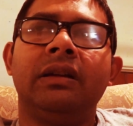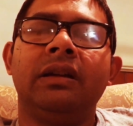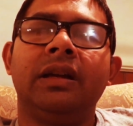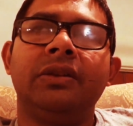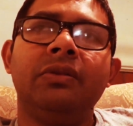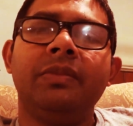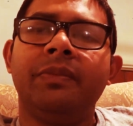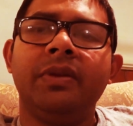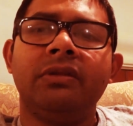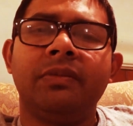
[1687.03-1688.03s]
I told my
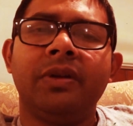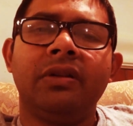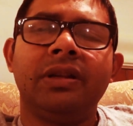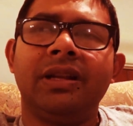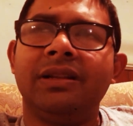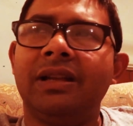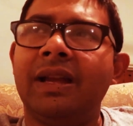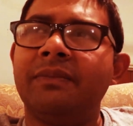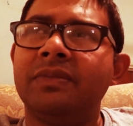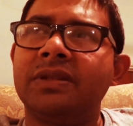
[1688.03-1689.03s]
mother about that.
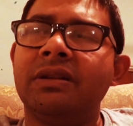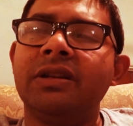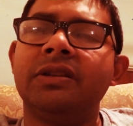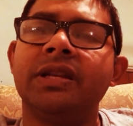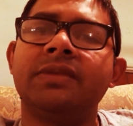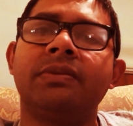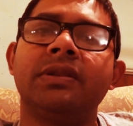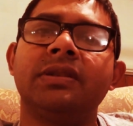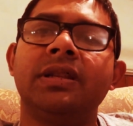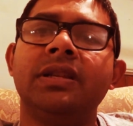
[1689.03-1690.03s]
I'm starting to
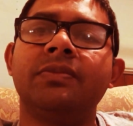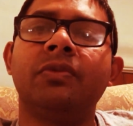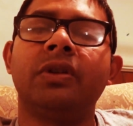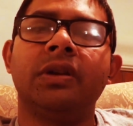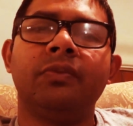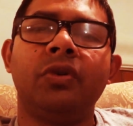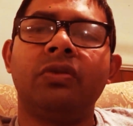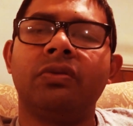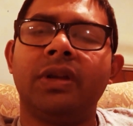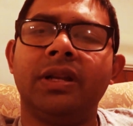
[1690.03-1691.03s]
experience these more and
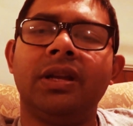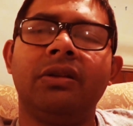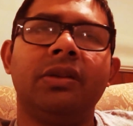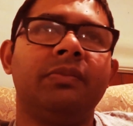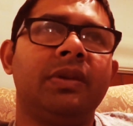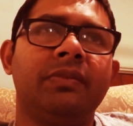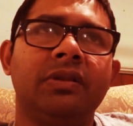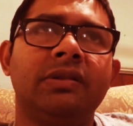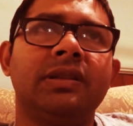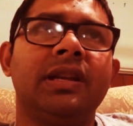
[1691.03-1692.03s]
more right now, and my
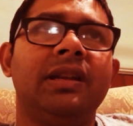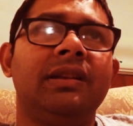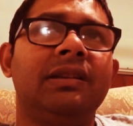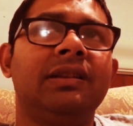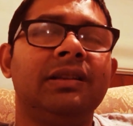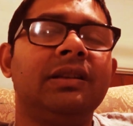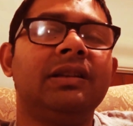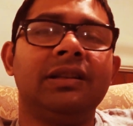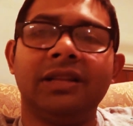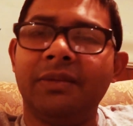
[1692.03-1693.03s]
mother said
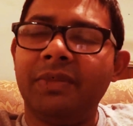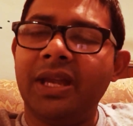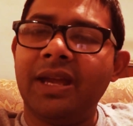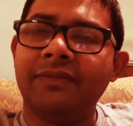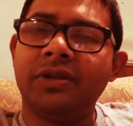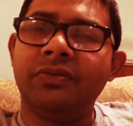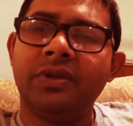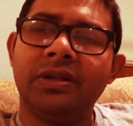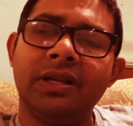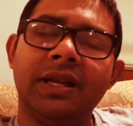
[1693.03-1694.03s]
that may have to do
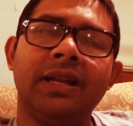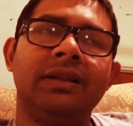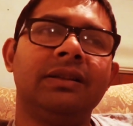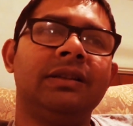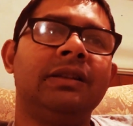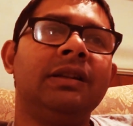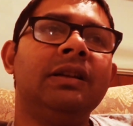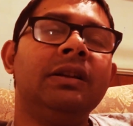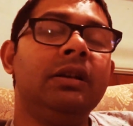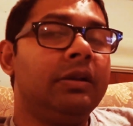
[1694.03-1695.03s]
with that.
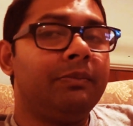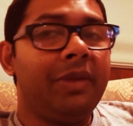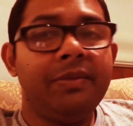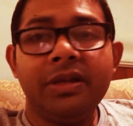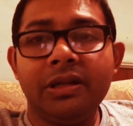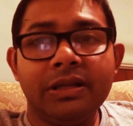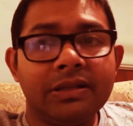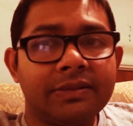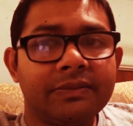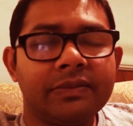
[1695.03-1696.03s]
Maybe it
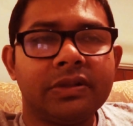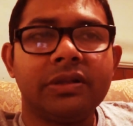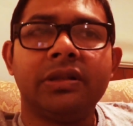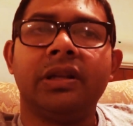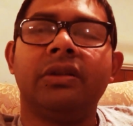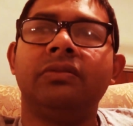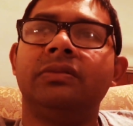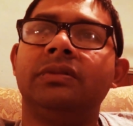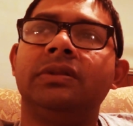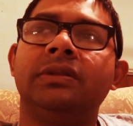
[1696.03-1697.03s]
is, you know.
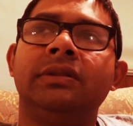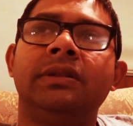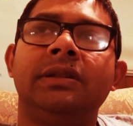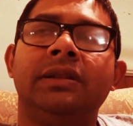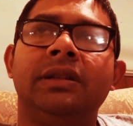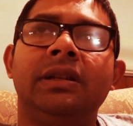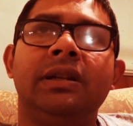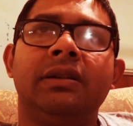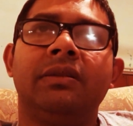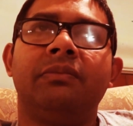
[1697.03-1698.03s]

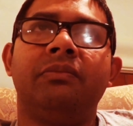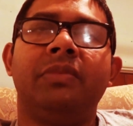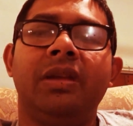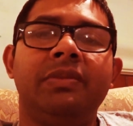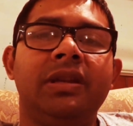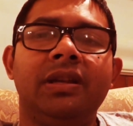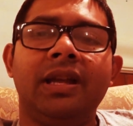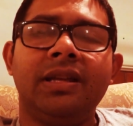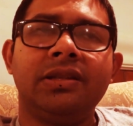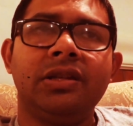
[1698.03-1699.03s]
Maybe it
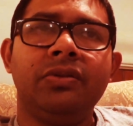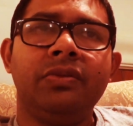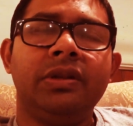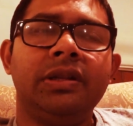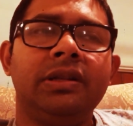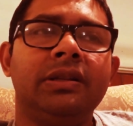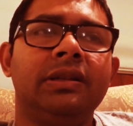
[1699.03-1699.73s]
has to do with it.